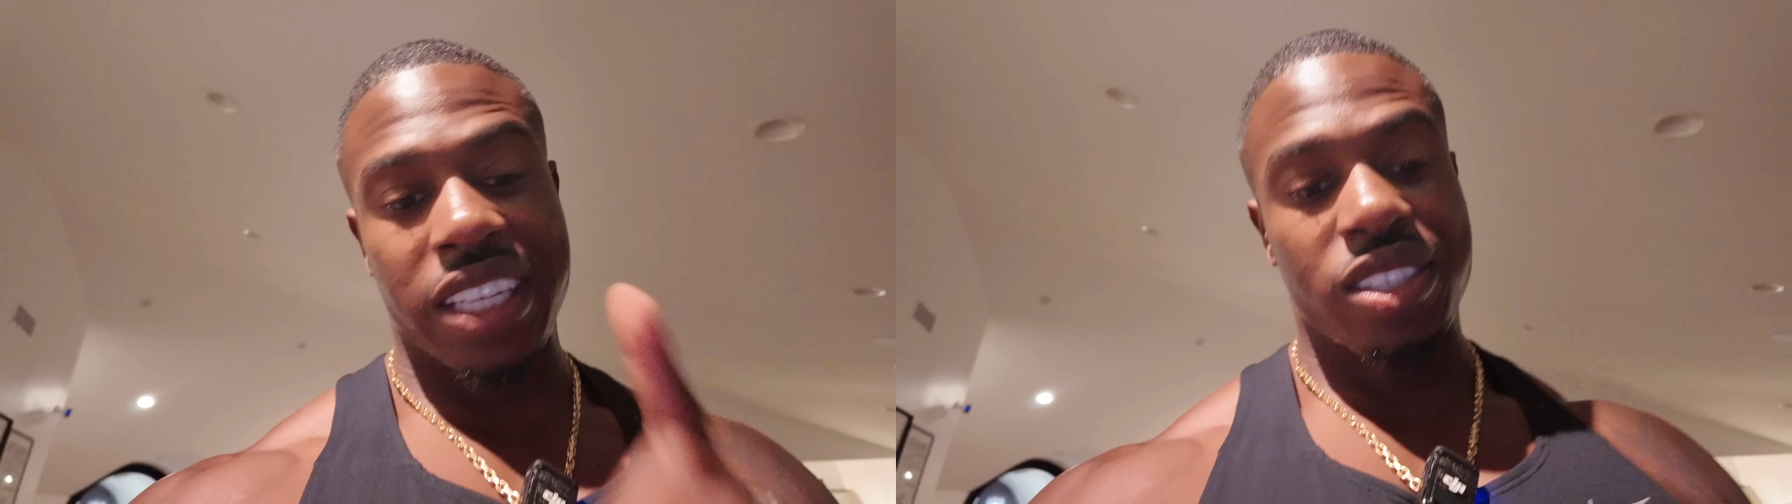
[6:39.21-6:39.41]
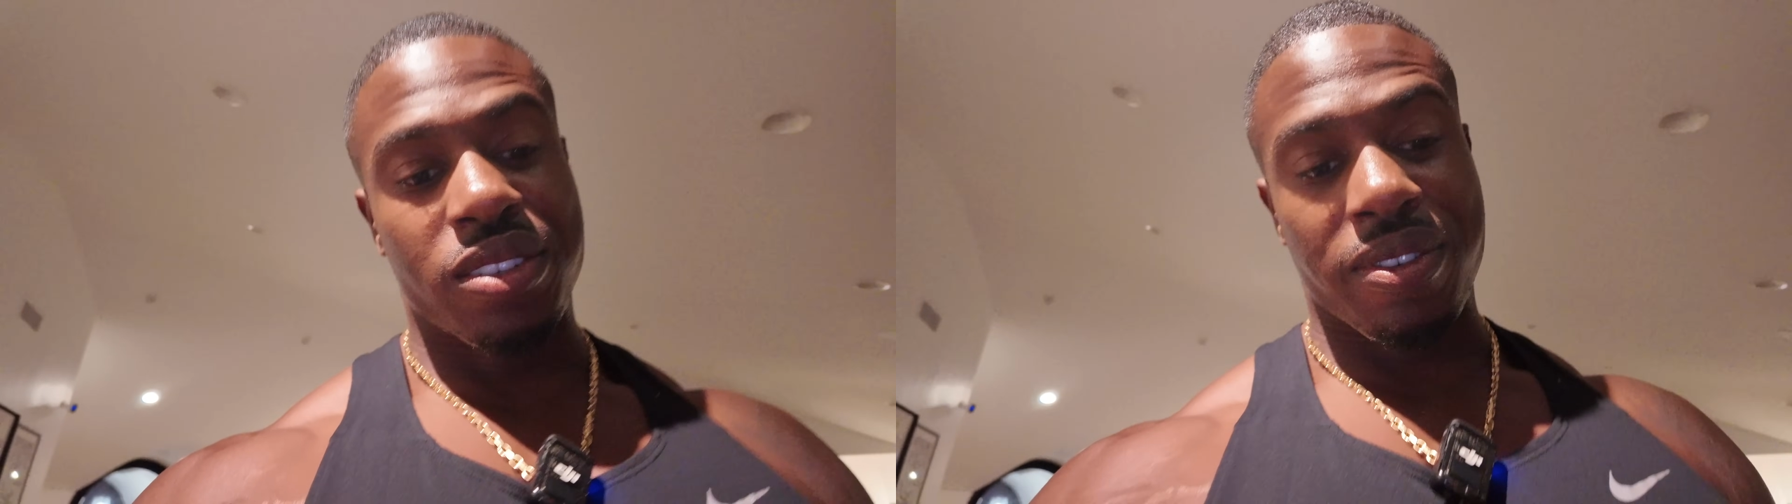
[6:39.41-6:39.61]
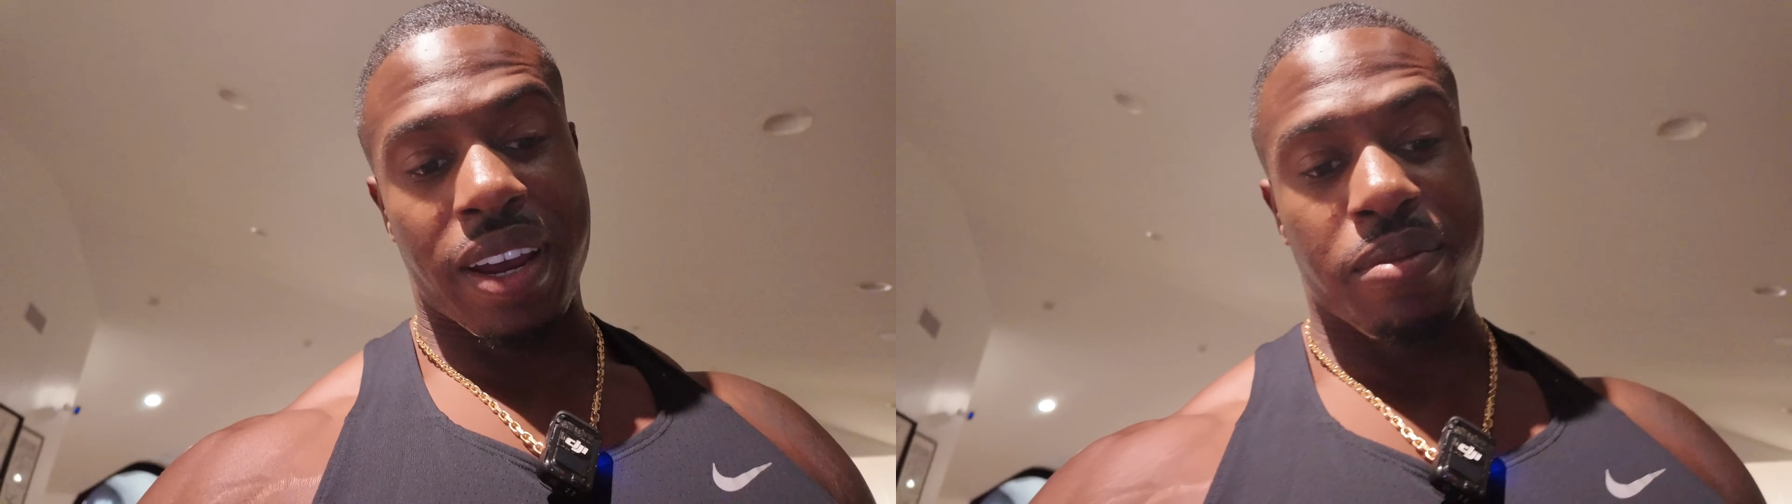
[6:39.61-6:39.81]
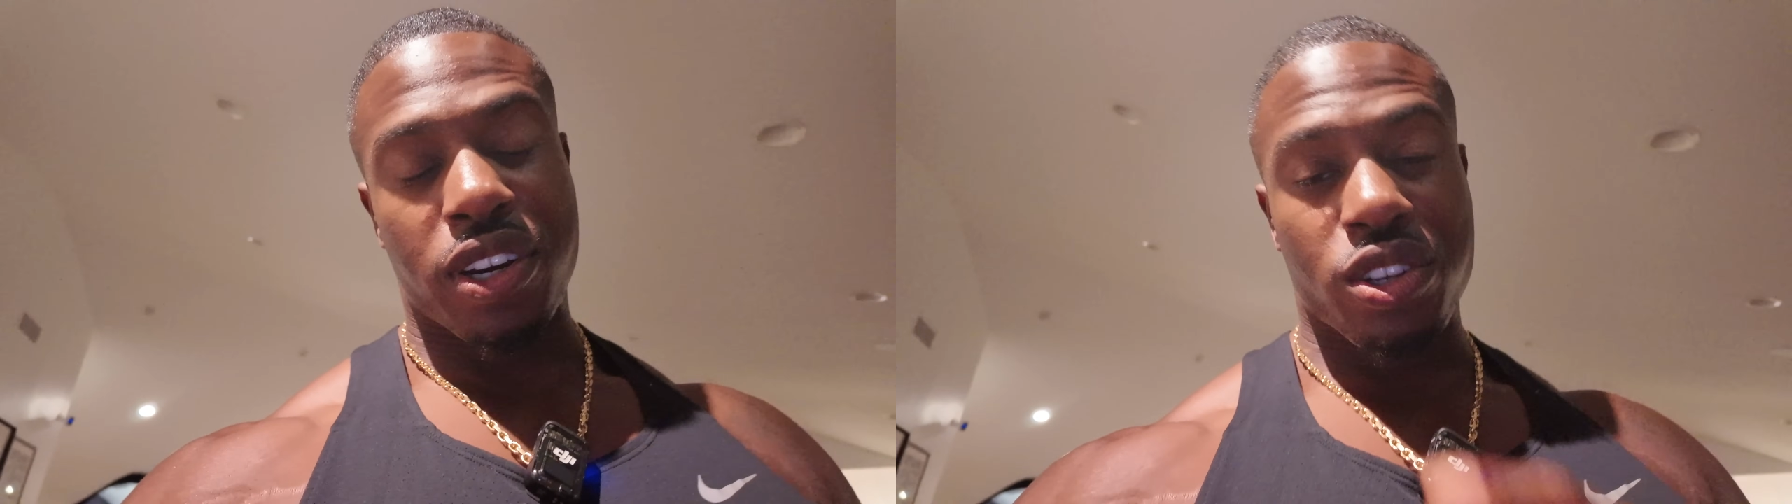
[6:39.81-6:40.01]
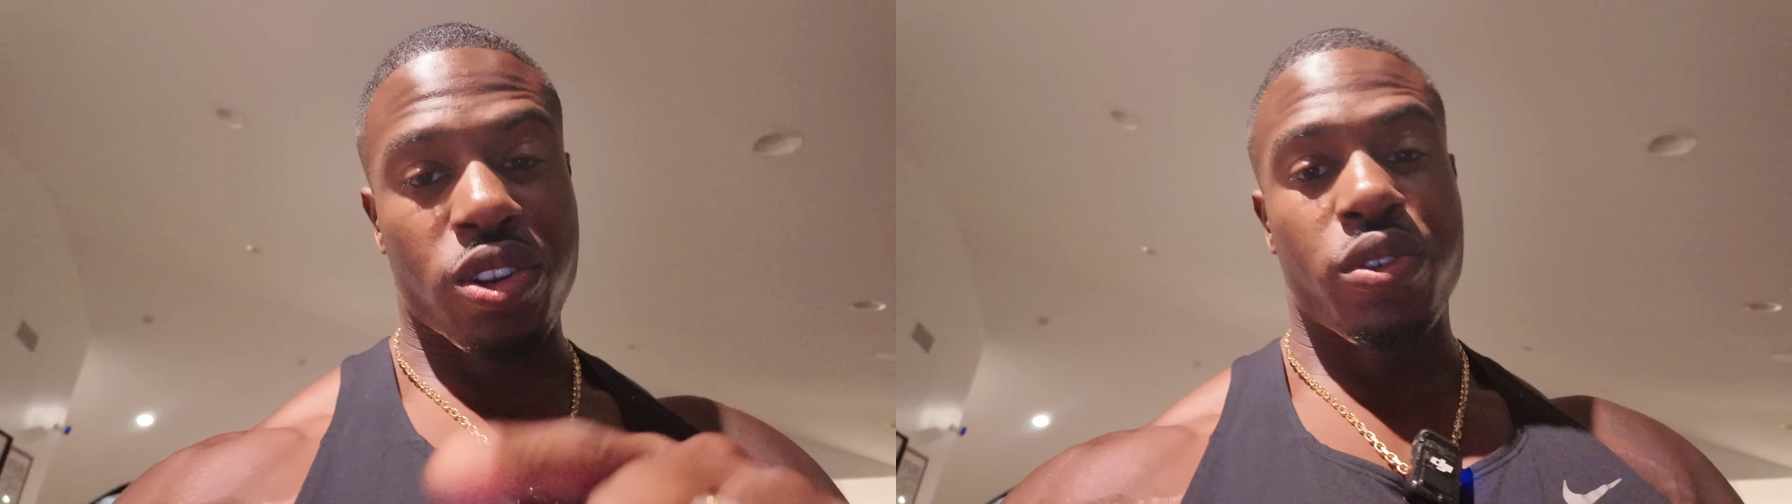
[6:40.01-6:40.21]
Instagram. I'm
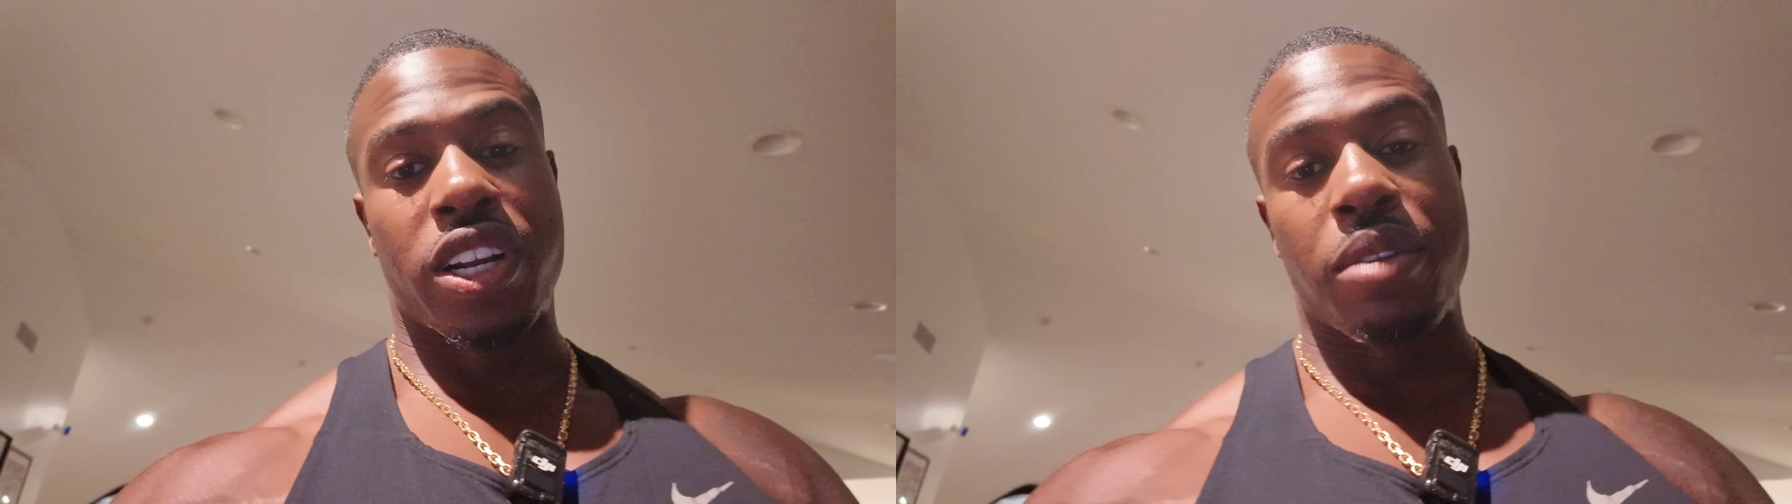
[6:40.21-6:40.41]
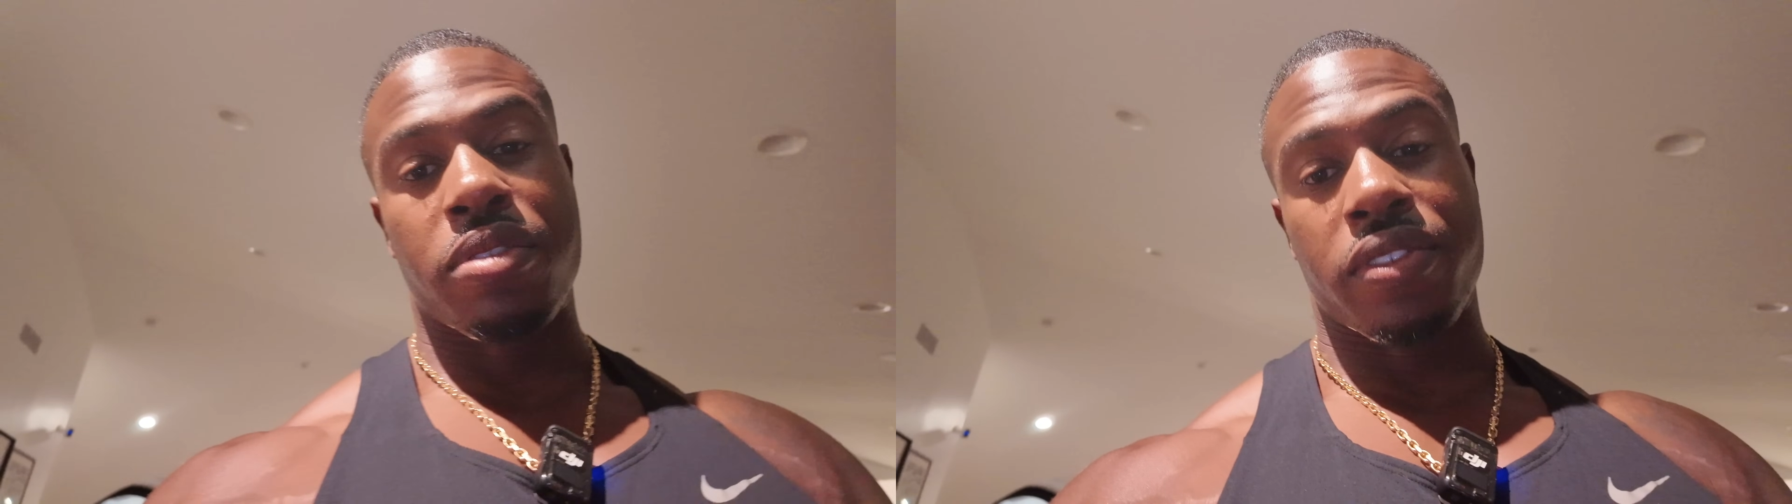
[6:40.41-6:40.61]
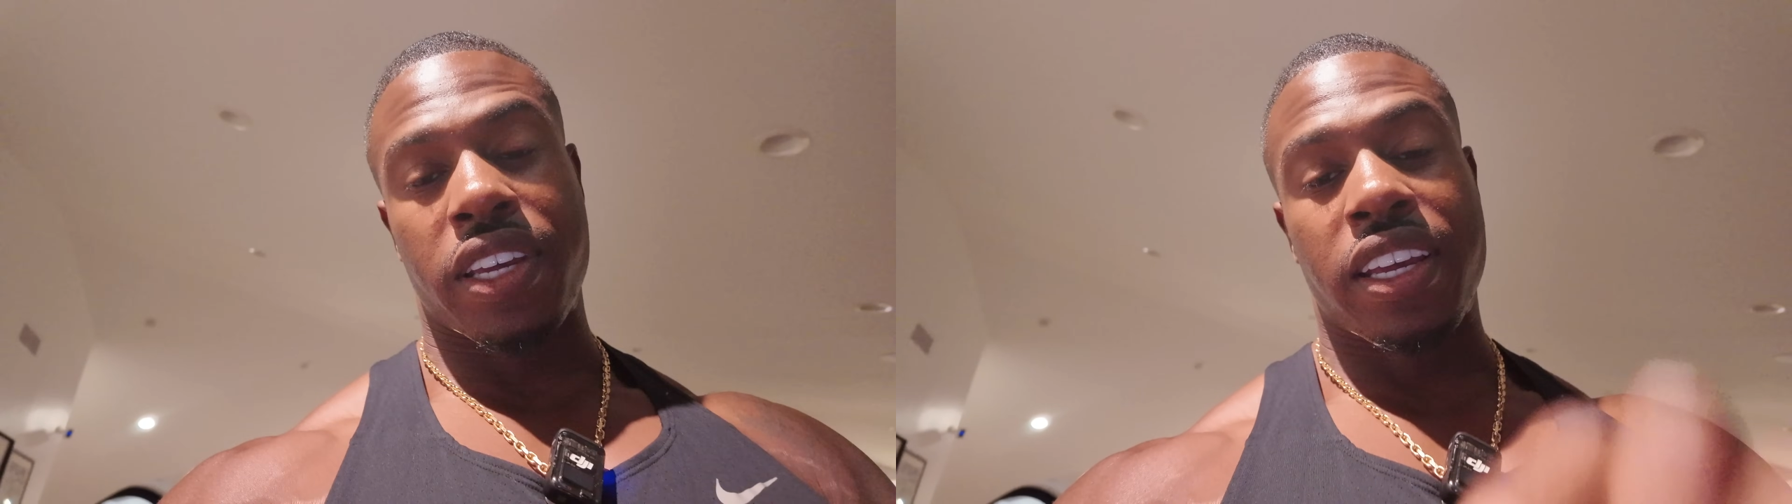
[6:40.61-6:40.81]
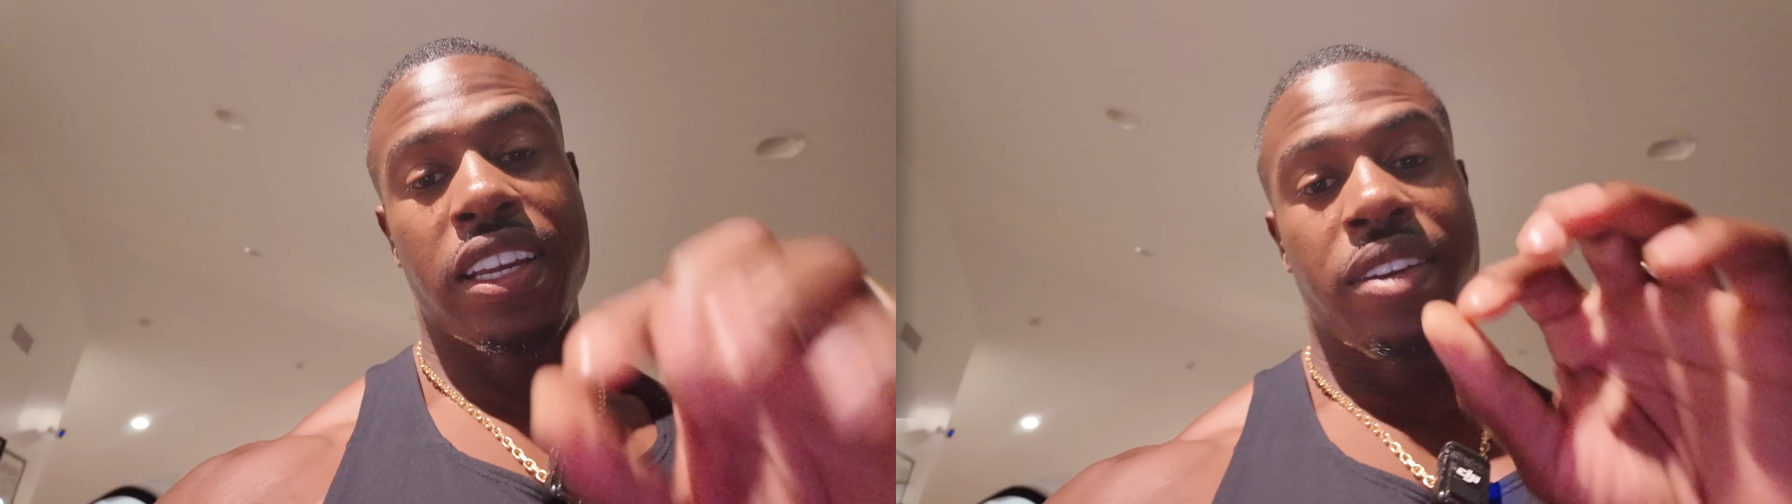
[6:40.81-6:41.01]
gonna show you a clip of it.